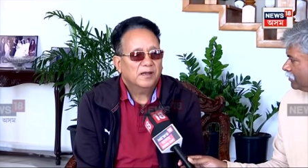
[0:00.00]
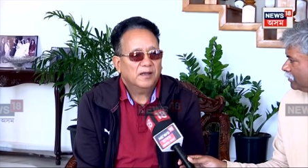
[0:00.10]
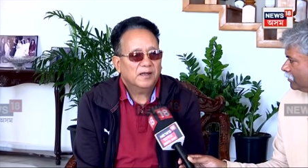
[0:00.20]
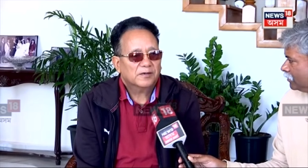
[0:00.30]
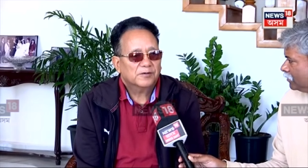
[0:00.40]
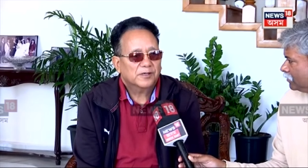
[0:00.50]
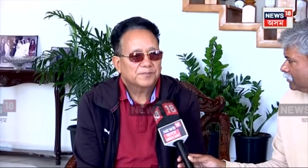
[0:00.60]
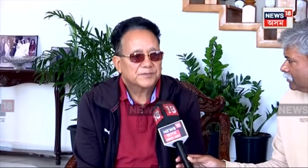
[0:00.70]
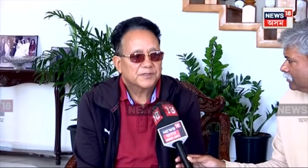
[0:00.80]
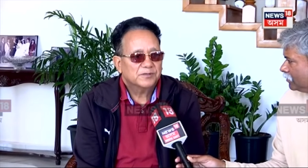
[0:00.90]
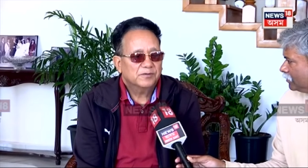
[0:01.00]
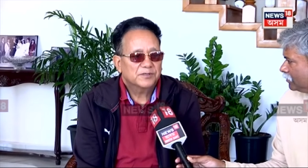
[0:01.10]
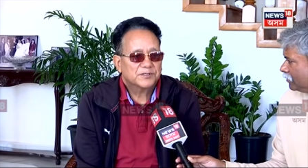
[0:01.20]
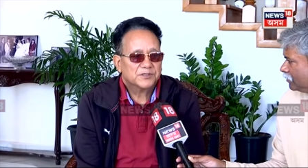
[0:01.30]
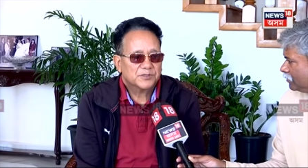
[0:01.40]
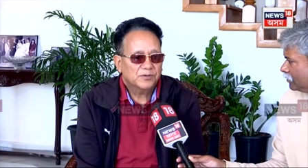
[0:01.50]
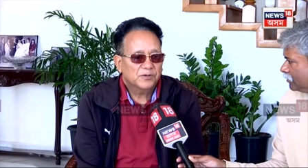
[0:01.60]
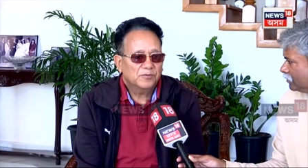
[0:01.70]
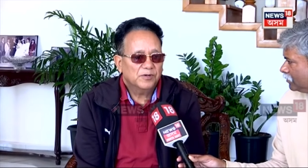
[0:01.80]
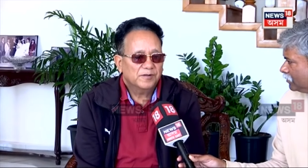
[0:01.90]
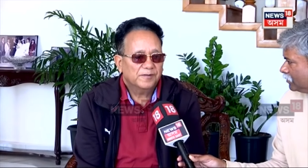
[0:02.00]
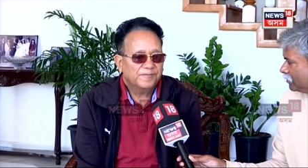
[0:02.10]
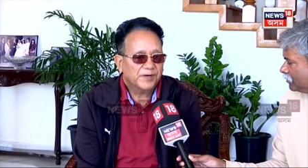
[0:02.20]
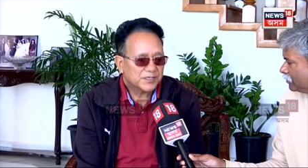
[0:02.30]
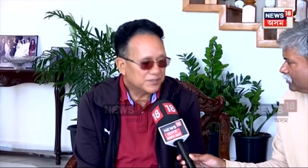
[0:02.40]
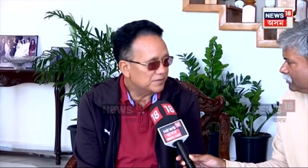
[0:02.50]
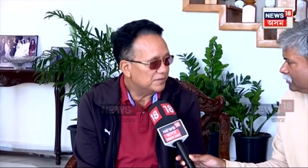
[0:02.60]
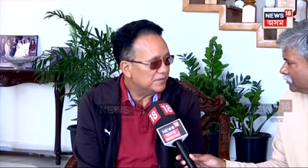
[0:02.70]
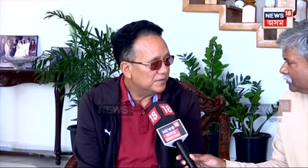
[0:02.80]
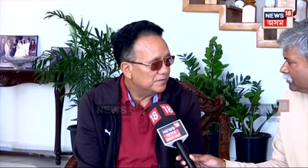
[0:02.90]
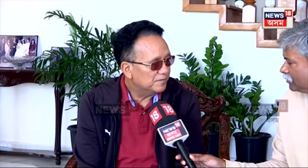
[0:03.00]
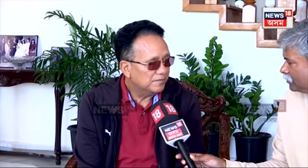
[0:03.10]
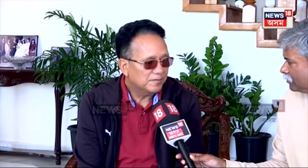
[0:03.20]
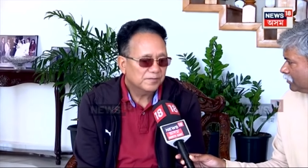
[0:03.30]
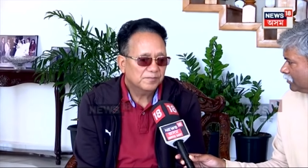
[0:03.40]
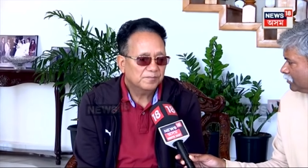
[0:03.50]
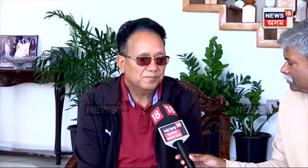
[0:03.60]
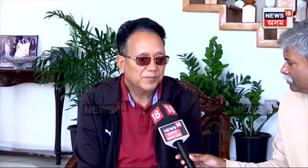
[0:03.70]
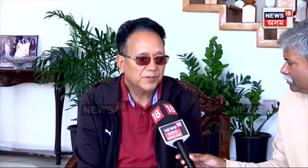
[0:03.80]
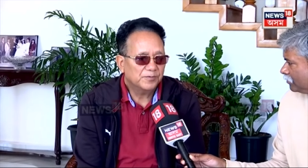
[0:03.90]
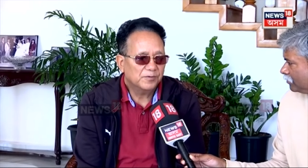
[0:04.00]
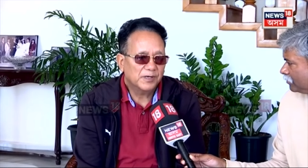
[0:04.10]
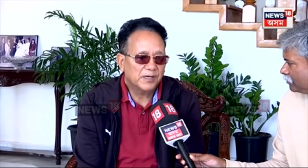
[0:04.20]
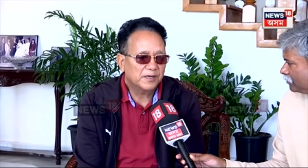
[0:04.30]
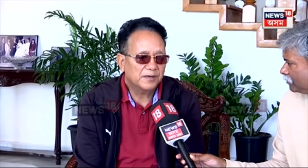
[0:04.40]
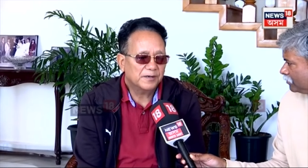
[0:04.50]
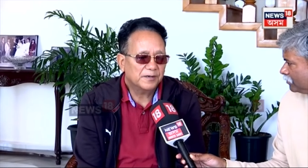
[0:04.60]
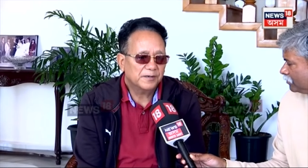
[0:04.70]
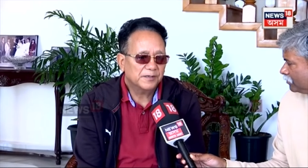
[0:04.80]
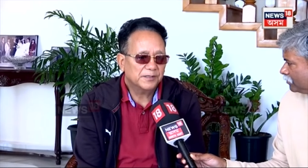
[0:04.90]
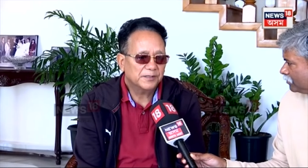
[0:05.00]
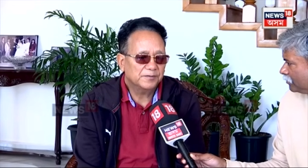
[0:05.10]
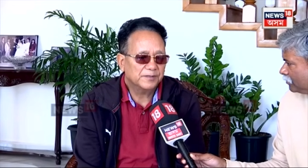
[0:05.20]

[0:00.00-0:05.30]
Uh, corruption also one of the factors. People are, you know,